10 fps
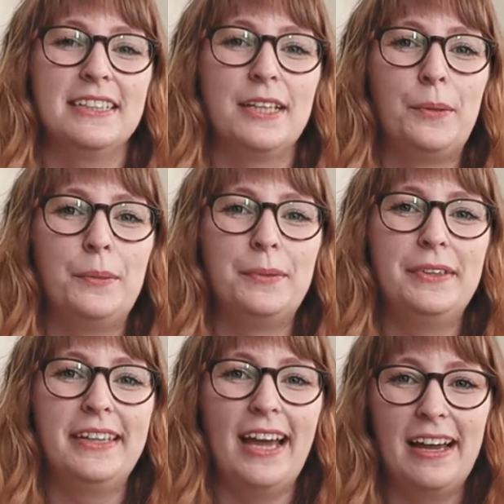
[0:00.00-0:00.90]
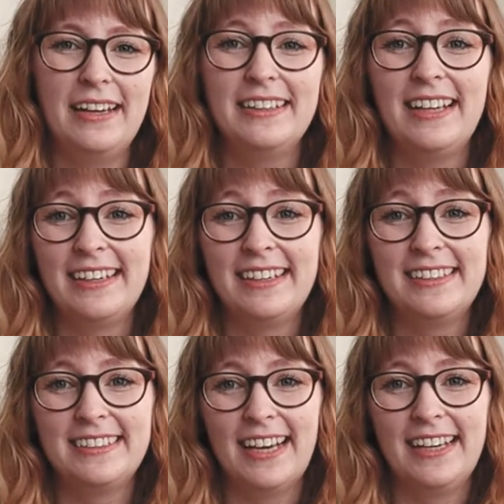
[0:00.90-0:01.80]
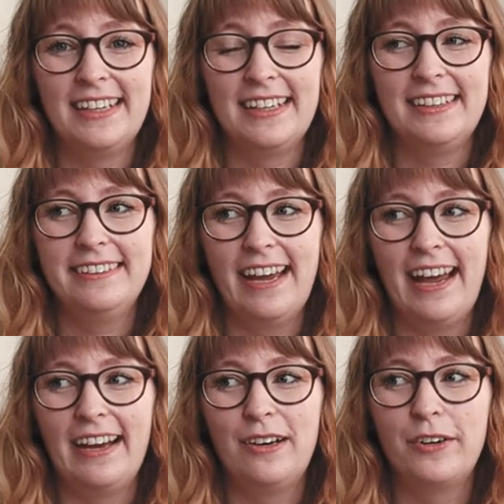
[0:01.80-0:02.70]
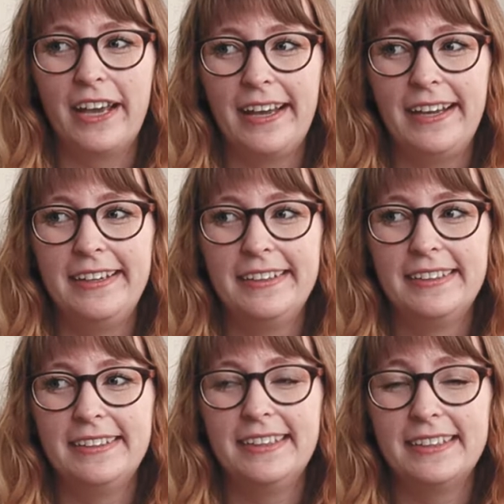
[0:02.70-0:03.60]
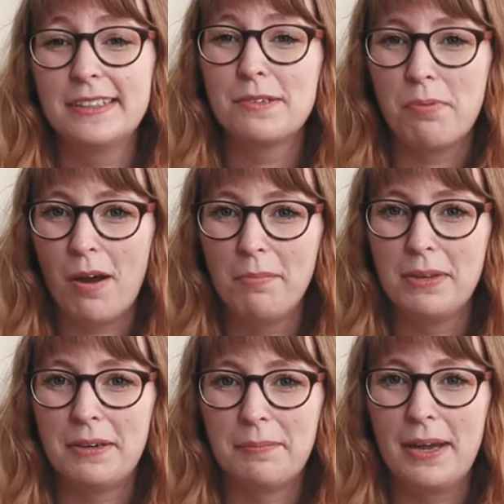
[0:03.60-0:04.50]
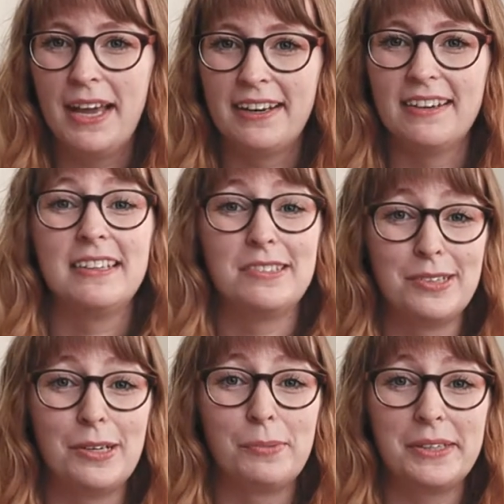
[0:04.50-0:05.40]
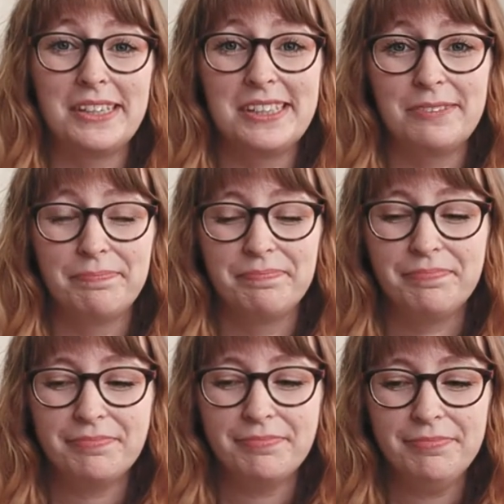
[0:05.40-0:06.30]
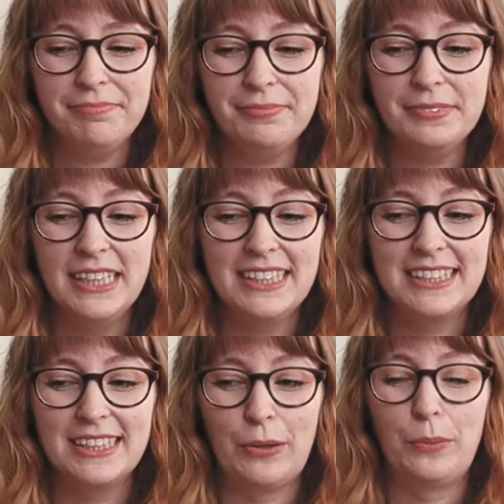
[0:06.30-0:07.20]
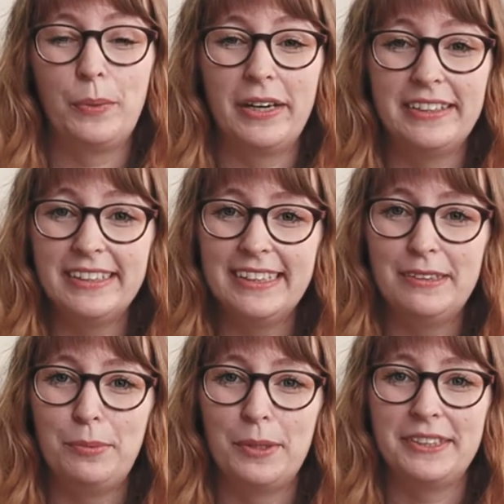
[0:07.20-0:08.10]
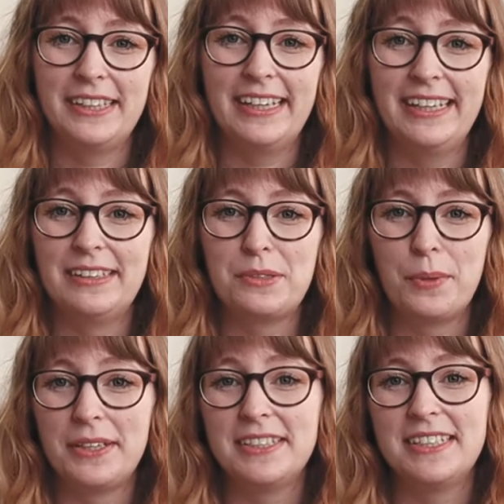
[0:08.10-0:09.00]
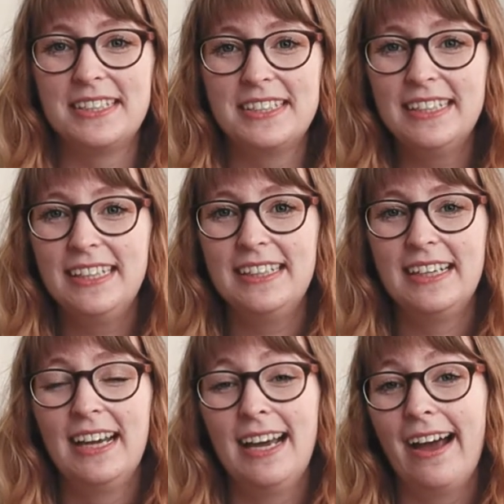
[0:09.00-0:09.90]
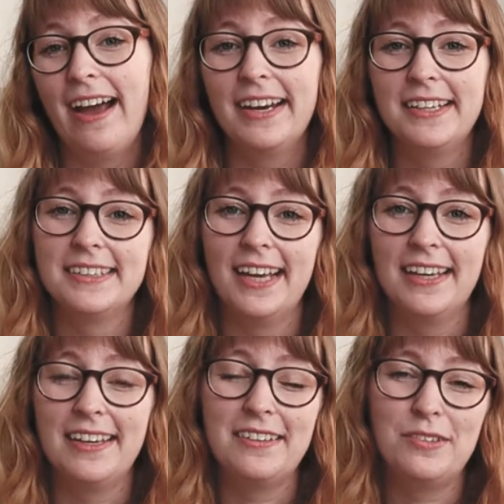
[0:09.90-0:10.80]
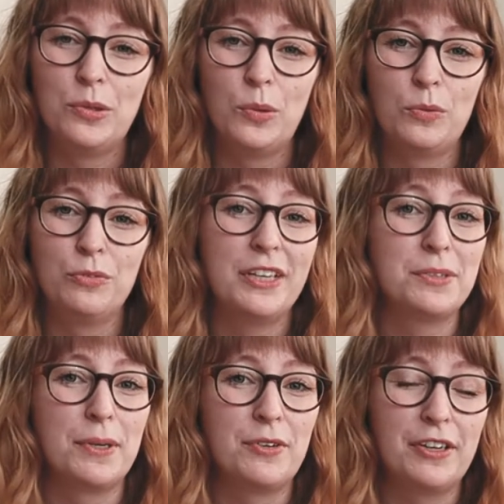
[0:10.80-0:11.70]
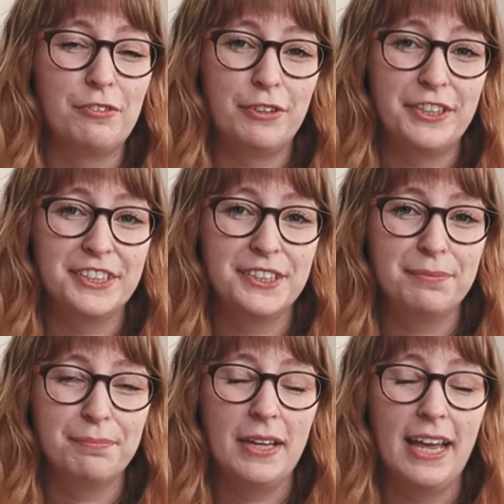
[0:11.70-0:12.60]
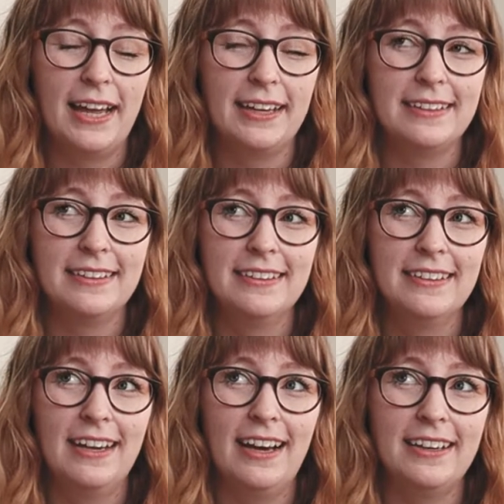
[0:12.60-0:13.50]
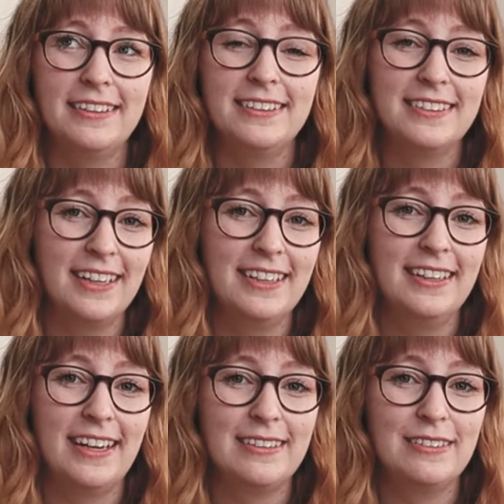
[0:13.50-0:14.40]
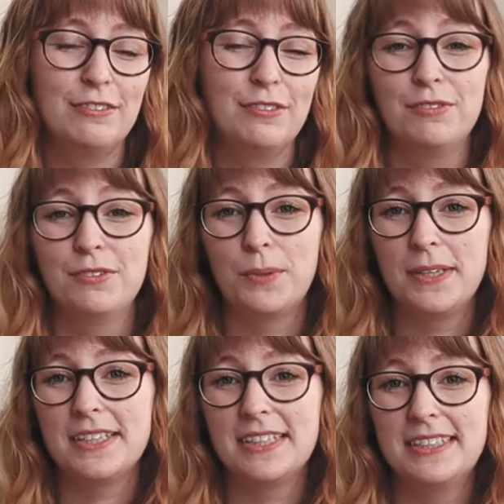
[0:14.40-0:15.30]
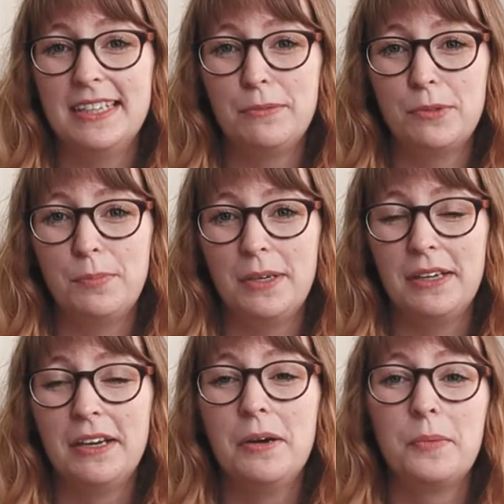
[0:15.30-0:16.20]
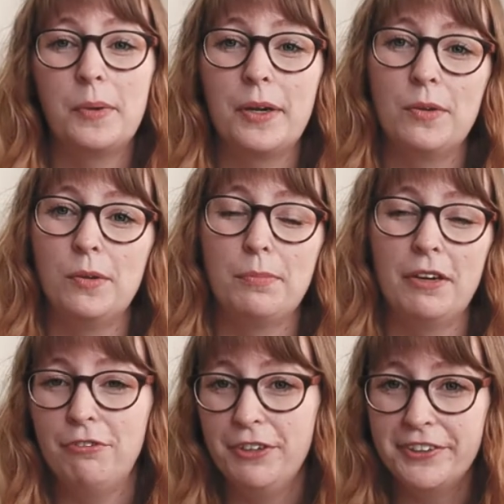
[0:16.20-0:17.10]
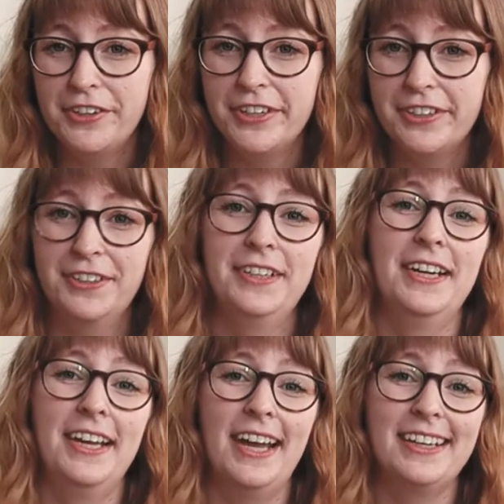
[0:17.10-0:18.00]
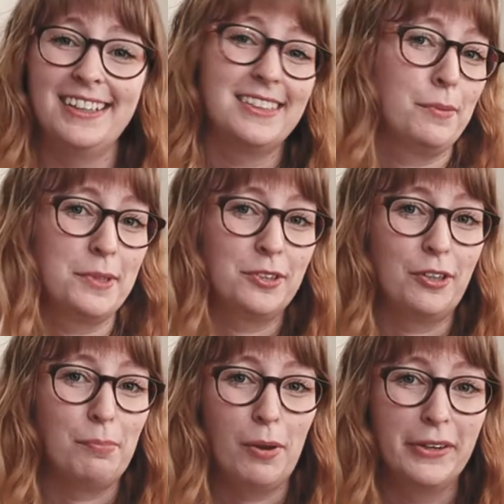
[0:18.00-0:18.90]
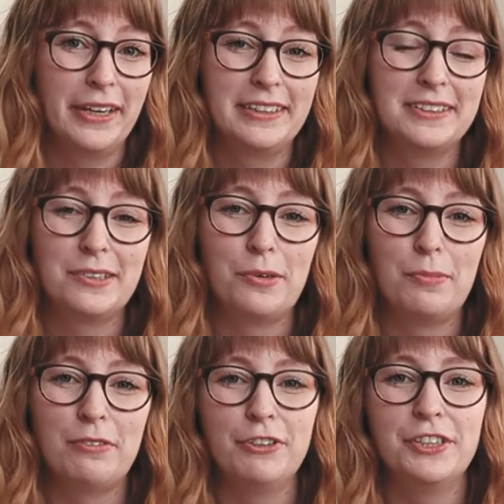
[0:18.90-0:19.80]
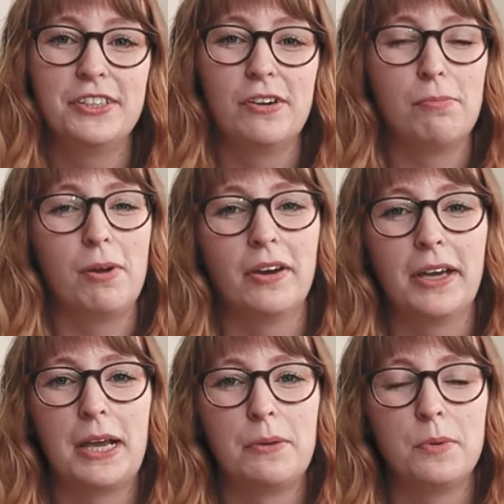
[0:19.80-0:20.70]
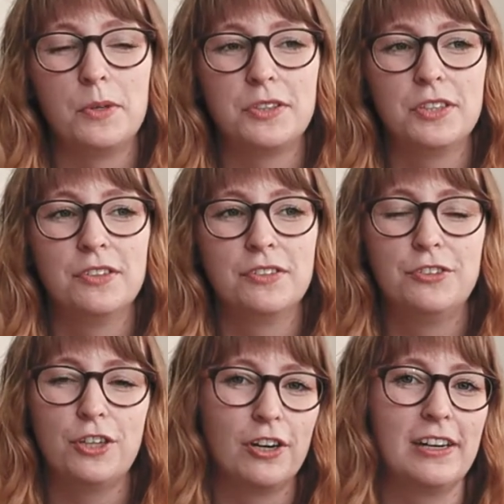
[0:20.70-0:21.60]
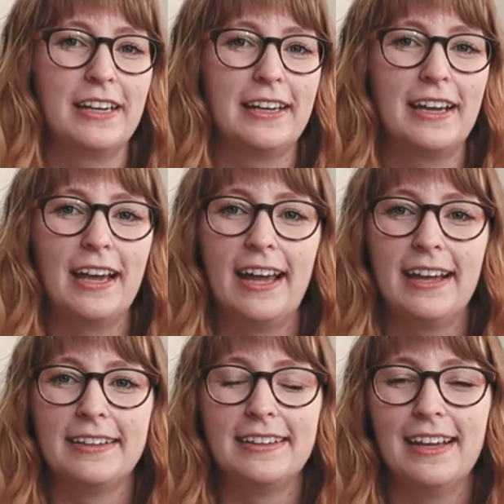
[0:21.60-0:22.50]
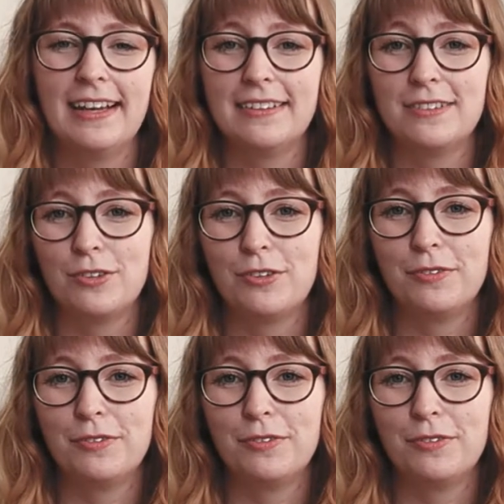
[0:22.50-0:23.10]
So that then I decided that, okay, this is a problem and I need to deal with it. So what I did was that in 2016, I decided to face my creative fears. And I decided that 2016 would be what I called my fear year. And that's how I started blogging. So my first year of blogging was journaling and sort